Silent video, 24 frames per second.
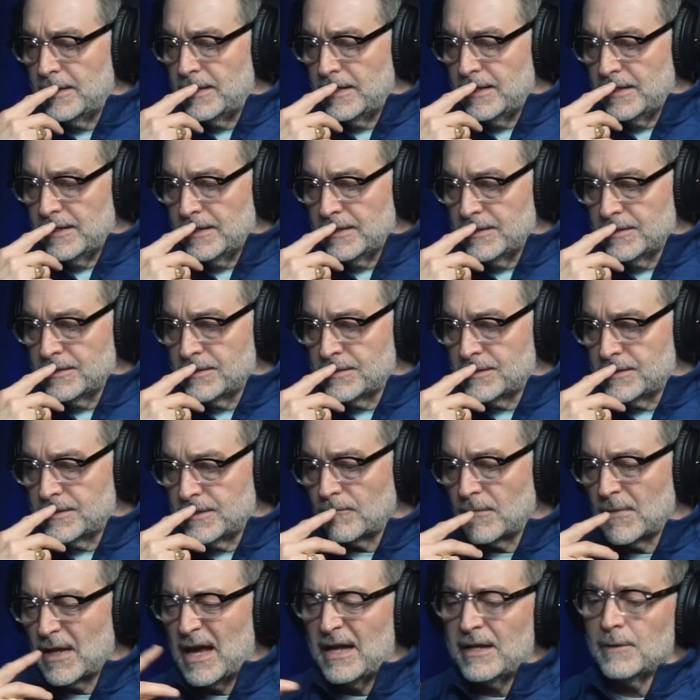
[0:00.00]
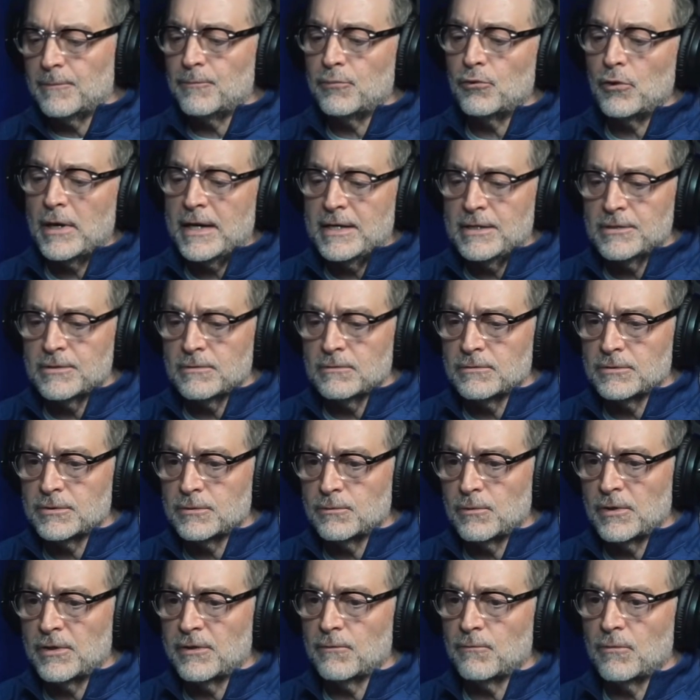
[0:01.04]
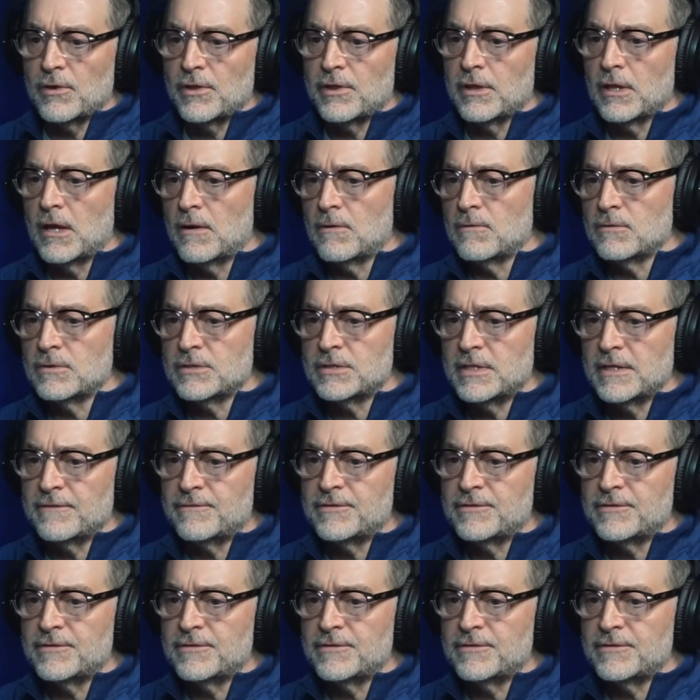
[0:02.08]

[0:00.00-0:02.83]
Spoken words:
is on appraisals with loans.